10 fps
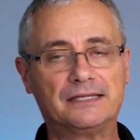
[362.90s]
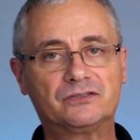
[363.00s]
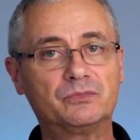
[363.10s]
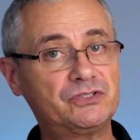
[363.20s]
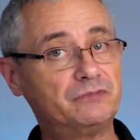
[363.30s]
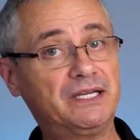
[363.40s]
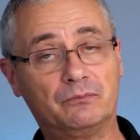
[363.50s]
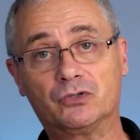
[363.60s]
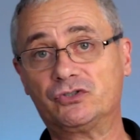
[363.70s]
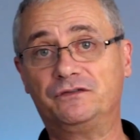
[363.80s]
The customers have
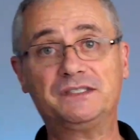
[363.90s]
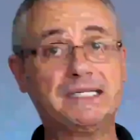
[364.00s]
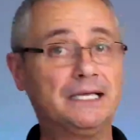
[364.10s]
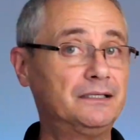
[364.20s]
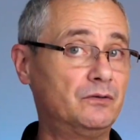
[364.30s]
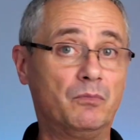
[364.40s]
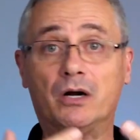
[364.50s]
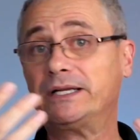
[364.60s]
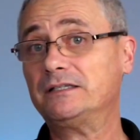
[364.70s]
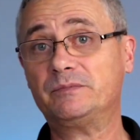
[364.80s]
become more sophisticated, the
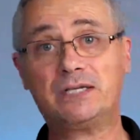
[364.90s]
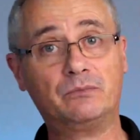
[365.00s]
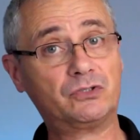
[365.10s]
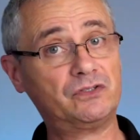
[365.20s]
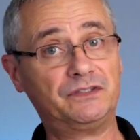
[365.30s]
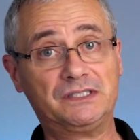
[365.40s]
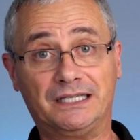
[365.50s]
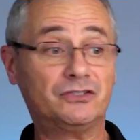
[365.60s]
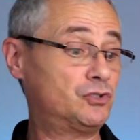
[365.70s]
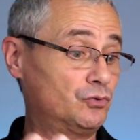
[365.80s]
market has become more
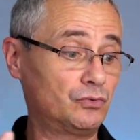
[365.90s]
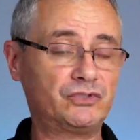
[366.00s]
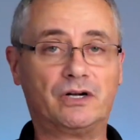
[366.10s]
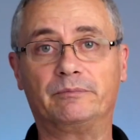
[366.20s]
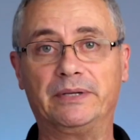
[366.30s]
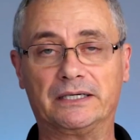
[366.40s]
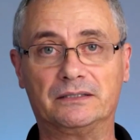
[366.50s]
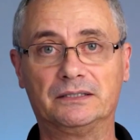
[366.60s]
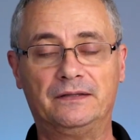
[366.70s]
sophisticated, tools are better,